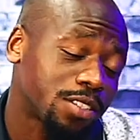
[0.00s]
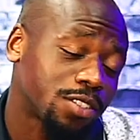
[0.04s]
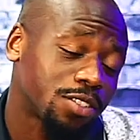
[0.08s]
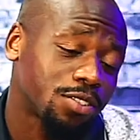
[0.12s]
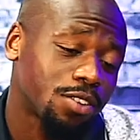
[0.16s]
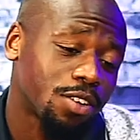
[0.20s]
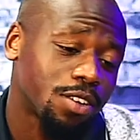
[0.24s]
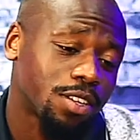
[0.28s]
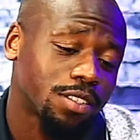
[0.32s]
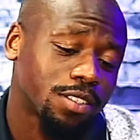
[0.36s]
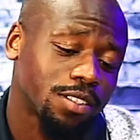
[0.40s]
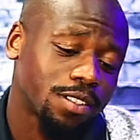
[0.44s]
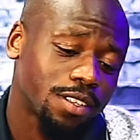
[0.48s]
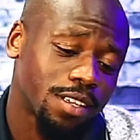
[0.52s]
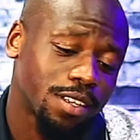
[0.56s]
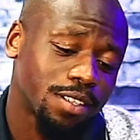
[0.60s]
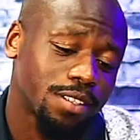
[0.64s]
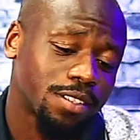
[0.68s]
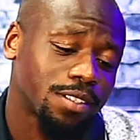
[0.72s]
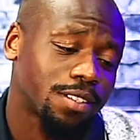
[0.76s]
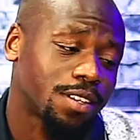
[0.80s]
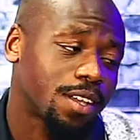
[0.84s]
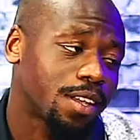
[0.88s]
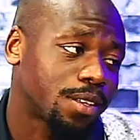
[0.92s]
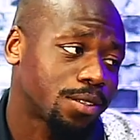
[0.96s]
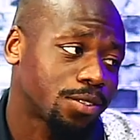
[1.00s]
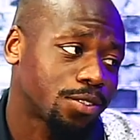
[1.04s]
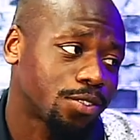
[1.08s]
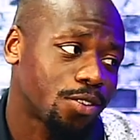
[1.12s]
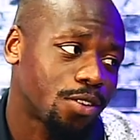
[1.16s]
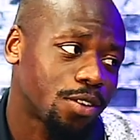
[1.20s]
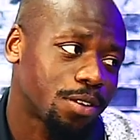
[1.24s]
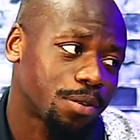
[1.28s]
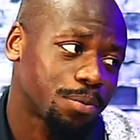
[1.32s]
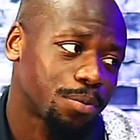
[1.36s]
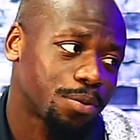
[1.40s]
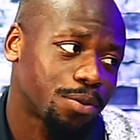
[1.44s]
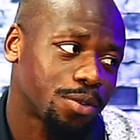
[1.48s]
starts at the same
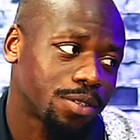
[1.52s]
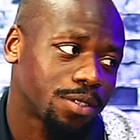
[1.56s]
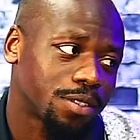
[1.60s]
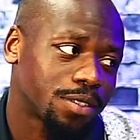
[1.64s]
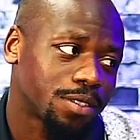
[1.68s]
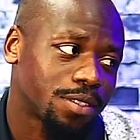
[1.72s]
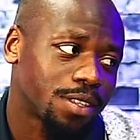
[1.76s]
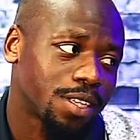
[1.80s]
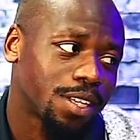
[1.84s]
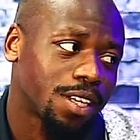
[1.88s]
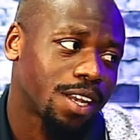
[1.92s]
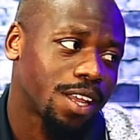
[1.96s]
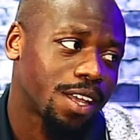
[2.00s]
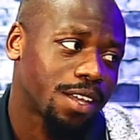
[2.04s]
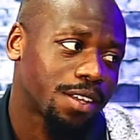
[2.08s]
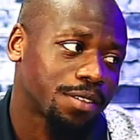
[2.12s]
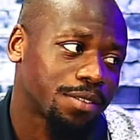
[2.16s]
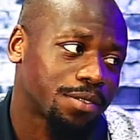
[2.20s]
starting point in life.